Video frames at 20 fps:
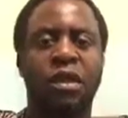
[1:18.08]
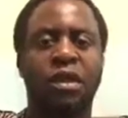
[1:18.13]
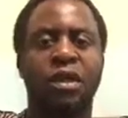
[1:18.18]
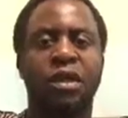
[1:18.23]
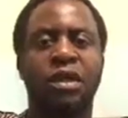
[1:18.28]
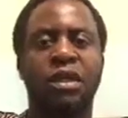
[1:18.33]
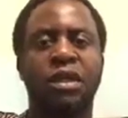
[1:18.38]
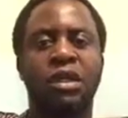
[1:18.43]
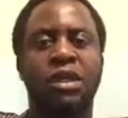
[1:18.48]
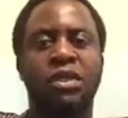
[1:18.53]

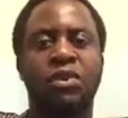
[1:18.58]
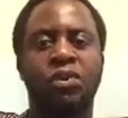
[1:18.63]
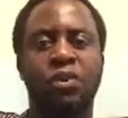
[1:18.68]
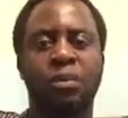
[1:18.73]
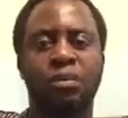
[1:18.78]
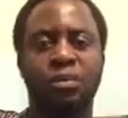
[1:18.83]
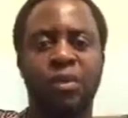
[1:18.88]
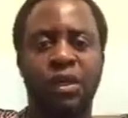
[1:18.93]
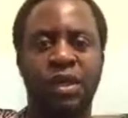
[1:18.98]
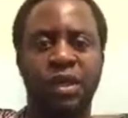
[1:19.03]
It will
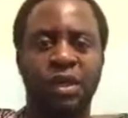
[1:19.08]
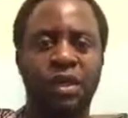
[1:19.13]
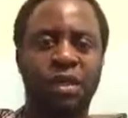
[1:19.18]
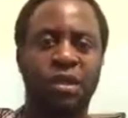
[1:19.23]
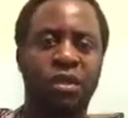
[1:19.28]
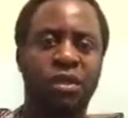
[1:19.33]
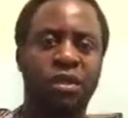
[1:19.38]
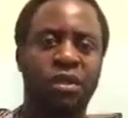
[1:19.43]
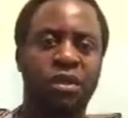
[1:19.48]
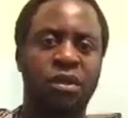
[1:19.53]
be
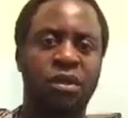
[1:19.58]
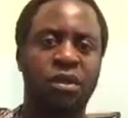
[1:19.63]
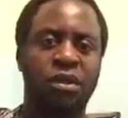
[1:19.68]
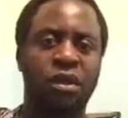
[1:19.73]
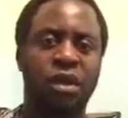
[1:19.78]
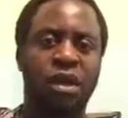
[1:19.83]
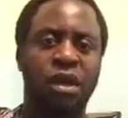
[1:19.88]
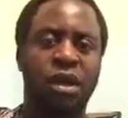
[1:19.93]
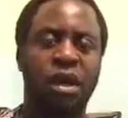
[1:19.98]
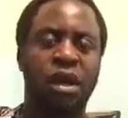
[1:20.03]

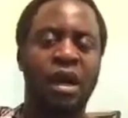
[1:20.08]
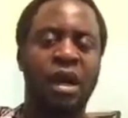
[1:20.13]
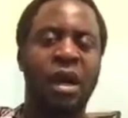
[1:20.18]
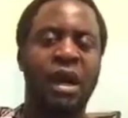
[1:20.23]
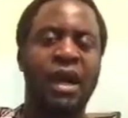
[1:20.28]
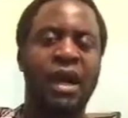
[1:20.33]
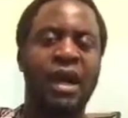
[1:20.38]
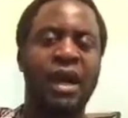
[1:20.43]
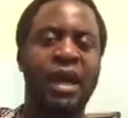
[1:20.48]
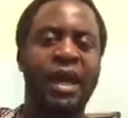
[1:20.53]

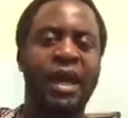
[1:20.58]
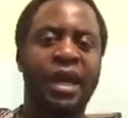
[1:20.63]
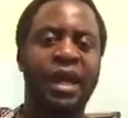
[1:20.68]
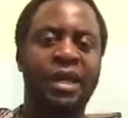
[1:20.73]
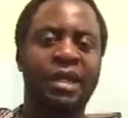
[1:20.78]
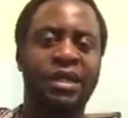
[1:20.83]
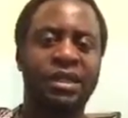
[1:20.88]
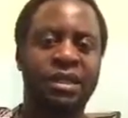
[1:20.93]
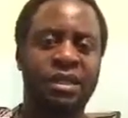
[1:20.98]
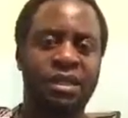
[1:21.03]

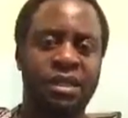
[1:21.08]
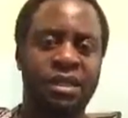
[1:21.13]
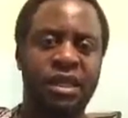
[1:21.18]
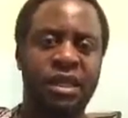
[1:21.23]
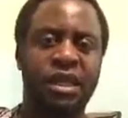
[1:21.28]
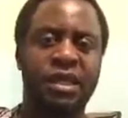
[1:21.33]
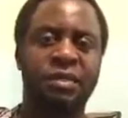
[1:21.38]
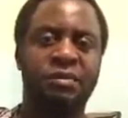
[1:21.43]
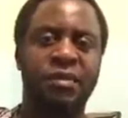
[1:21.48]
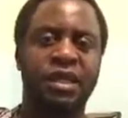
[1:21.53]
against the
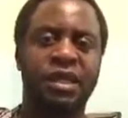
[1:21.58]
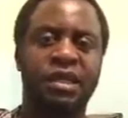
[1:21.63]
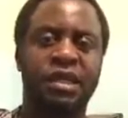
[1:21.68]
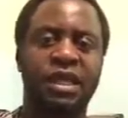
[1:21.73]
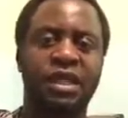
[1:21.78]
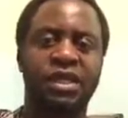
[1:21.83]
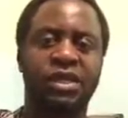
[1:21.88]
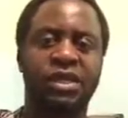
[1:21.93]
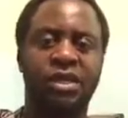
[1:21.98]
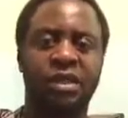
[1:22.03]

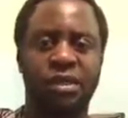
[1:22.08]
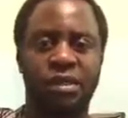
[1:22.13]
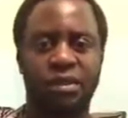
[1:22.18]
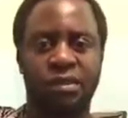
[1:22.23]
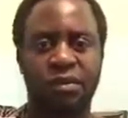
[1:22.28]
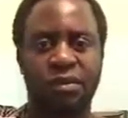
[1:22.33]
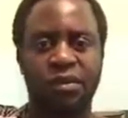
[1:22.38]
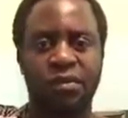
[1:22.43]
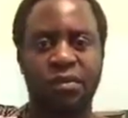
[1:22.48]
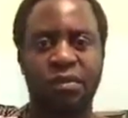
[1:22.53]
expectation
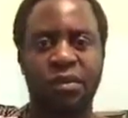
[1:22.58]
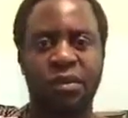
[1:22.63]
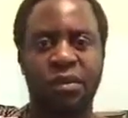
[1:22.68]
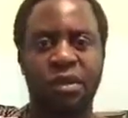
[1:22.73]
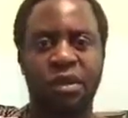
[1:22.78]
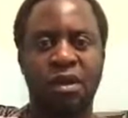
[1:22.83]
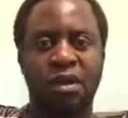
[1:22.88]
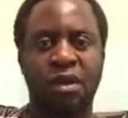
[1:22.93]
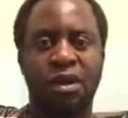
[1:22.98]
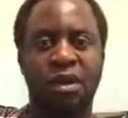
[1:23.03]

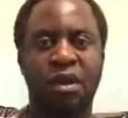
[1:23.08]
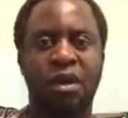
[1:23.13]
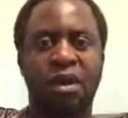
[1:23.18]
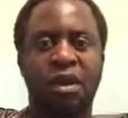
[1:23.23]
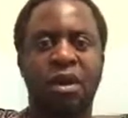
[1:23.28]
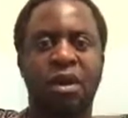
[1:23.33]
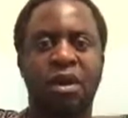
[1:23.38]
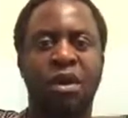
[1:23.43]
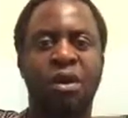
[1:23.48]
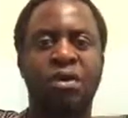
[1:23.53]

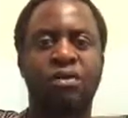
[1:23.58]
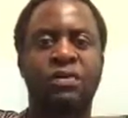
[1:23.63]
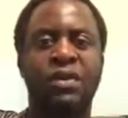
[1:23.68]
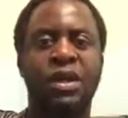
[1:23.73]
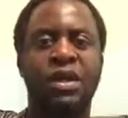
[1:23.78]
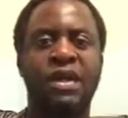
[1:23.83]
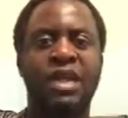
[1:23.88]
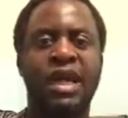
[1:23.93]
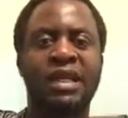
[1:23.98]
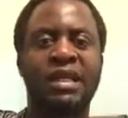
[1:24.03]
of the
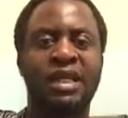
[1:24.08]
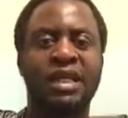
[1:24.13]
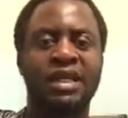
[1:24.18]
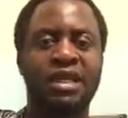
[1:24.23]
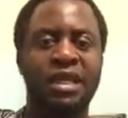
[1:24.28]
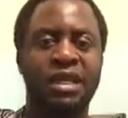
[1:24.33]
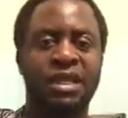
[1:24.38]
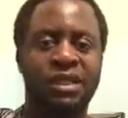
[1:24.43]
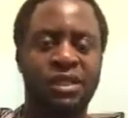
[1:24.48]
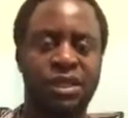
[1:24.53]
United
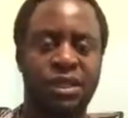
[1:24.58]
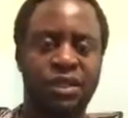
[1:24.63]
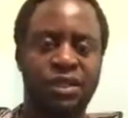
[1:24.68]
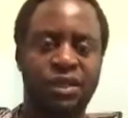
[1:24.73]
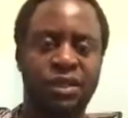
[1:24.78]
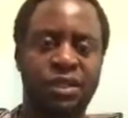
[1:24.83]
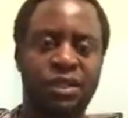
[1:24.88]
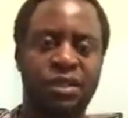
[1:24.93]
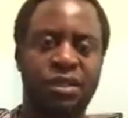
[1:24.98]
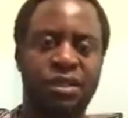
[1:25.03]

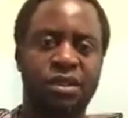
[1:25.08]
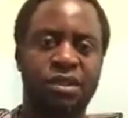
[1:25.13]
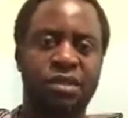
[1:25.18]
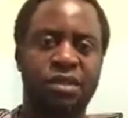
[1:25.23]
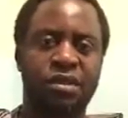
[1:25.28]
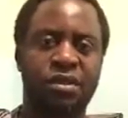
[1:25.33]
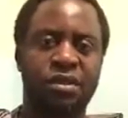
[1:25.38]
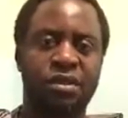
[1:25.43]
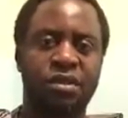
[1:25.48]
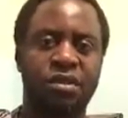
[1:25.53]
Nations
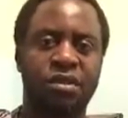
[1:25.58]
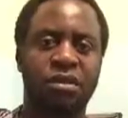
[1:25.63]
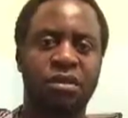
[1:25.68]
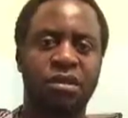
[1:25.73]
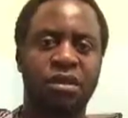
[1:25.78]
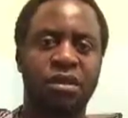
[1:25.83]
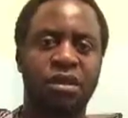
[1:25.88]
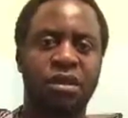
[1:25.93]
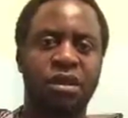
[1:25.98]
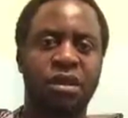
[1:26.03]

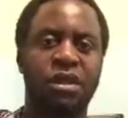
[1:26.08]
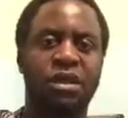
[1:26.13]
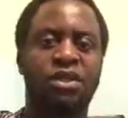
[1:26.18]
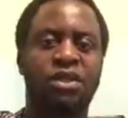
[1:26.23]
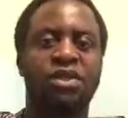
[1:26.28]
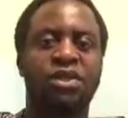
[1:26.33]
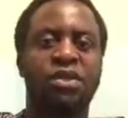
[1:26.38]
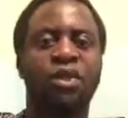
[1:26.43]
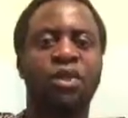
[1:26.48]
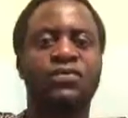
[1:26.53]

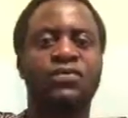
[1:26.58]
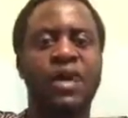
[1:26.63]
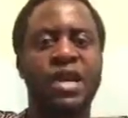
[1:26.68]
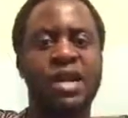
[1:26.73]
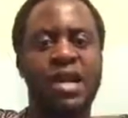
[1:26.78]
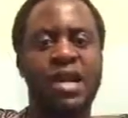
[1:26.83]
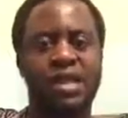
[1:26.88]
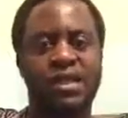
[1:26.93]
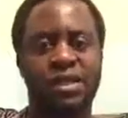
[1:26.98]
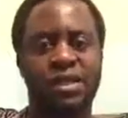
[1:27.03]
insofar
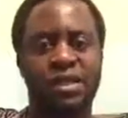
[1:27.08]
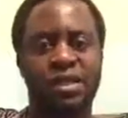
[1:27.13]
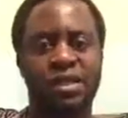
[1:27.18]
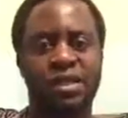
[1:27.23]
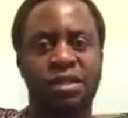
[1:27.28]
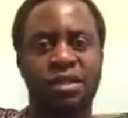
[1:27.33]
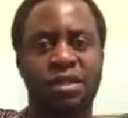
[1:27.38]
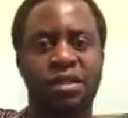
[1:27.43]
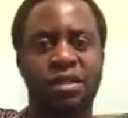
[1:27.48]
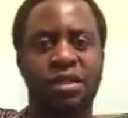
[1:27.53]
as
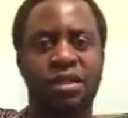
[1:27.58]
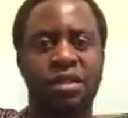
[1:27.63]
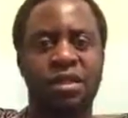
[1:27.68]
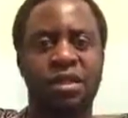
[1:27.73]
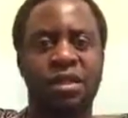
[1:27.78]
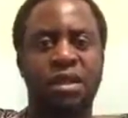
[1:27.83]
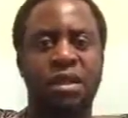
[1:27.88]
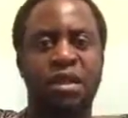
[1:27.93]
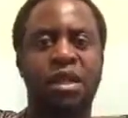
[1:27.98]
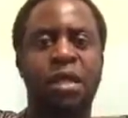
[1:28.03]

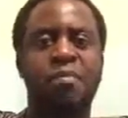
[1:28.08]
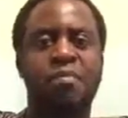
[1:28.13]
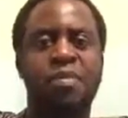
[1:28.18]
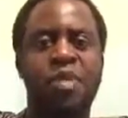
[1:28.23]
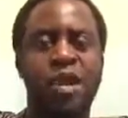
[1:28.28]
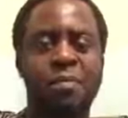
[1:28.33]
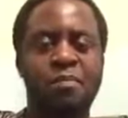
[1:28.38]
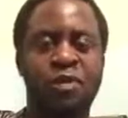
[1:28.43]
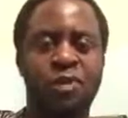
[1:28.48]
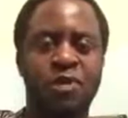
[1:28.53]
the
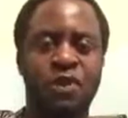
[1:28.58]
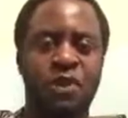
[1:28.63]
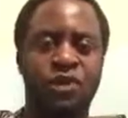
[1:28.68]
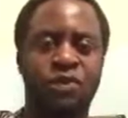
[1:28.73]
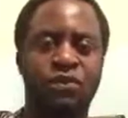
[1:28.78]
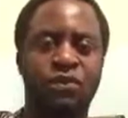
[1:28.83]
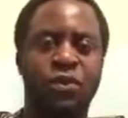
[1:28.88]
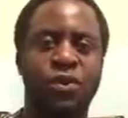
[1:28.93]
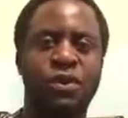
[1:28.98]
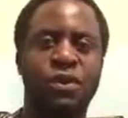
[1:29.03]
purpose
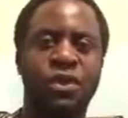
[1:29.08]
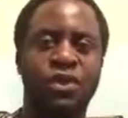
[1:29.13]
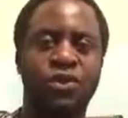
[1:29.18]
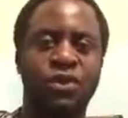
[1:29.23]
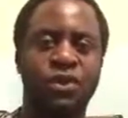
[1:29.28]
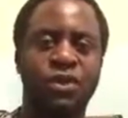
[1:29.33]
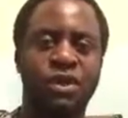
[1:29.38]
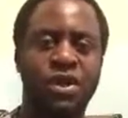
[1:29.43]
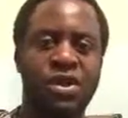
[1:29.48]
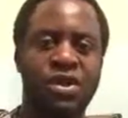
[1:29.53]
for which it
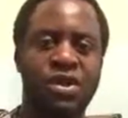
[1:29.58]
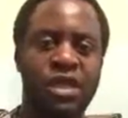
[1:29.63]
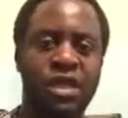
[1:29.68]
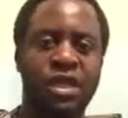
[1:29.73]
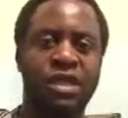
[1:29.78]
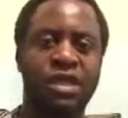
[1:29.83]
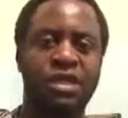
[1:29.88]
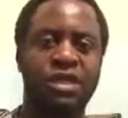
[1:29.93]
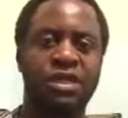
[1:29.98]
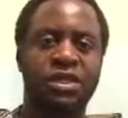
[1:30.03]
was
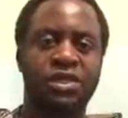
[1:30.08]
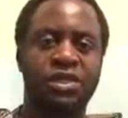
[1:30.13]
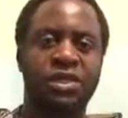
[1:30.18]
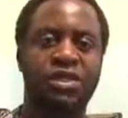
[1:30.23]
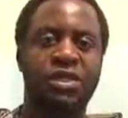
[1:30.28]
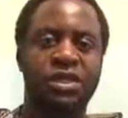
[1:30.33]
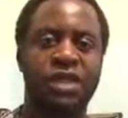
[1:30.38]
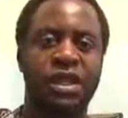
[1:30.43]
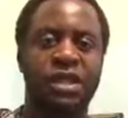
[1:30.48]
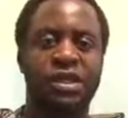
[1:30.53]
created is
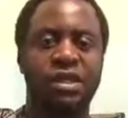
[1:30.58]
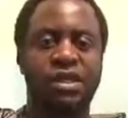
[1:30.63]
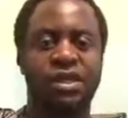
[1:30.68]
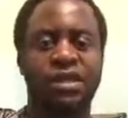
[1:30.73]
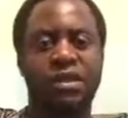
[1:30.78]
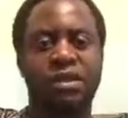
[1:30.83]
concerned.